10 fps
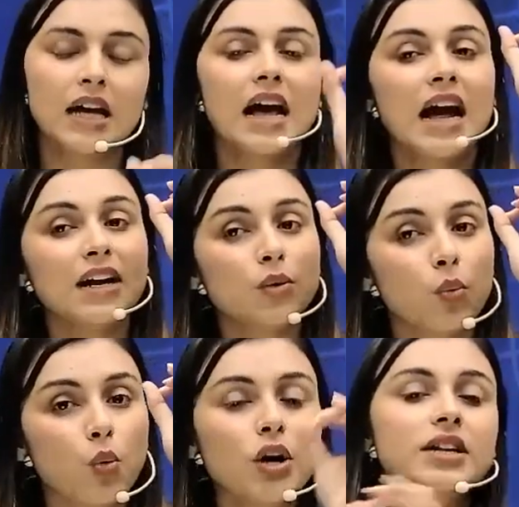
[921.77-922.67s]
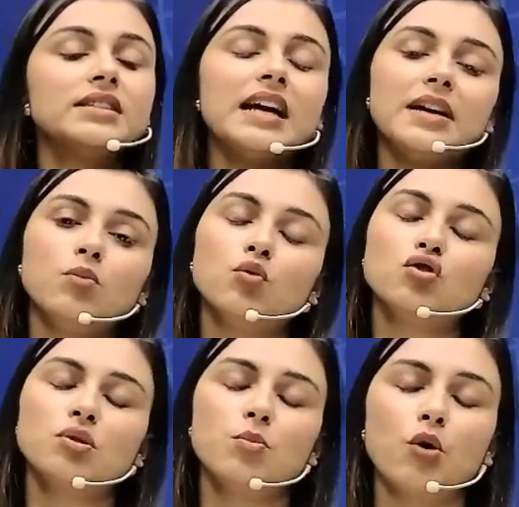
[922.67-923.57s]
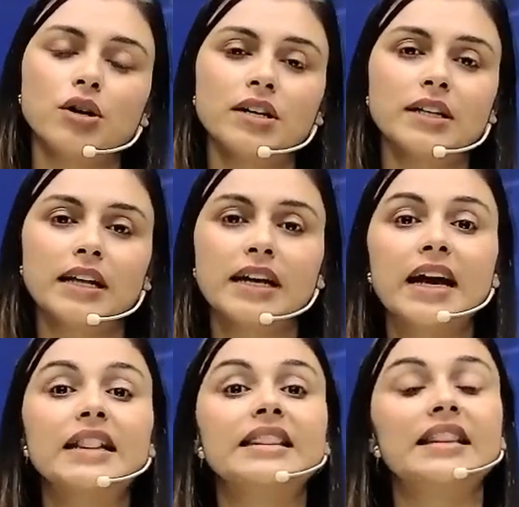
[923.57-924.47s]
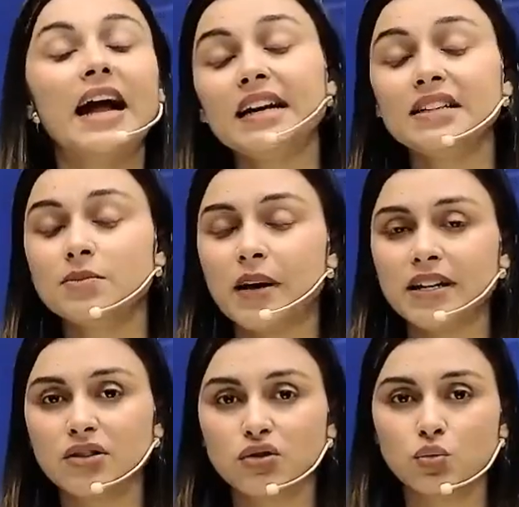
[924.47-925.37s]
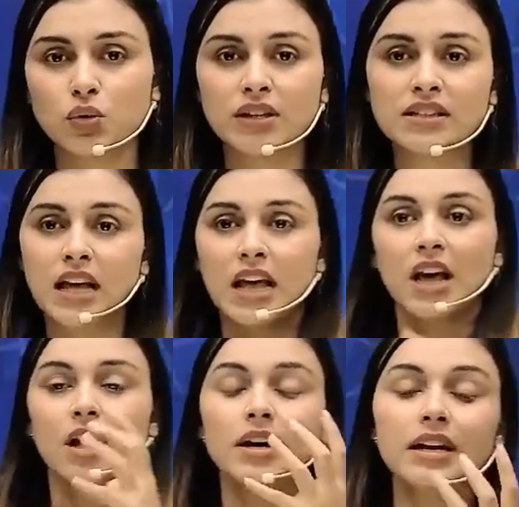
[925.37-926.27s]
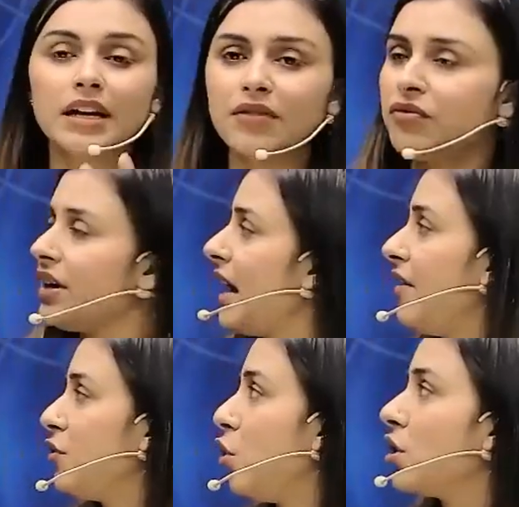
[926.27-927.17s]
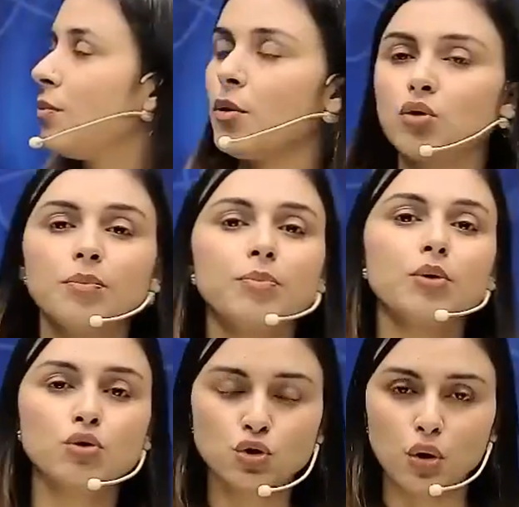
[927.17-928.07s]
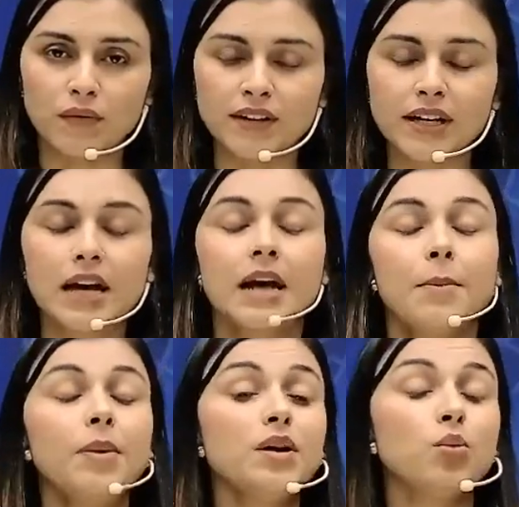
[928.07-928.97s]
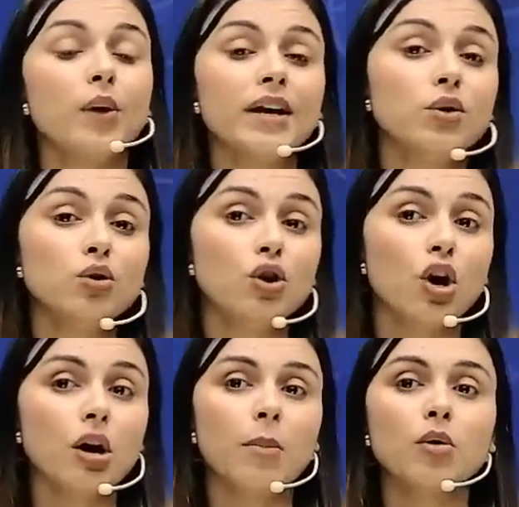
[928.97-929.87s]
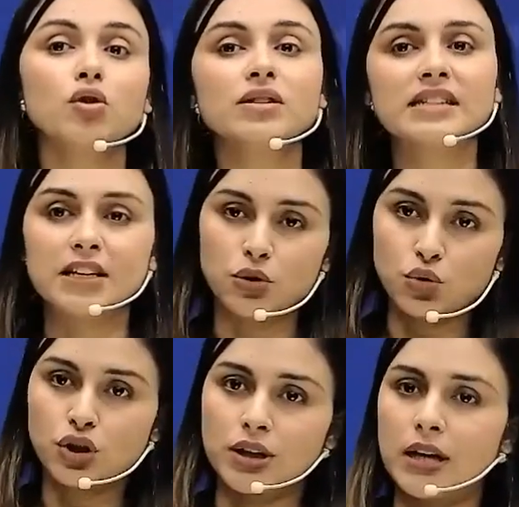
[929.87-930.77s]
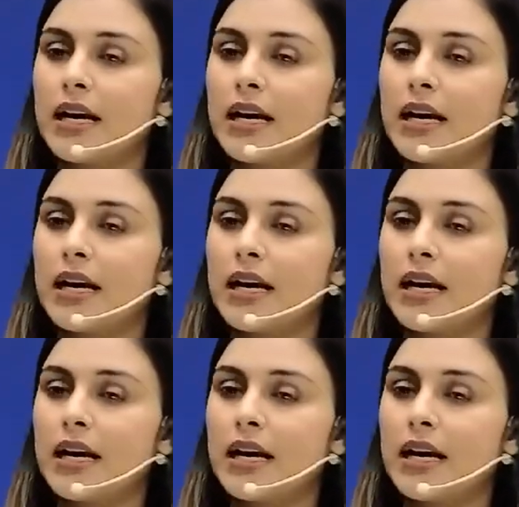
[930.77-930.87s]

and what is that most important thing that is my dear students we have talked about a pure solvent but when you talk about a solution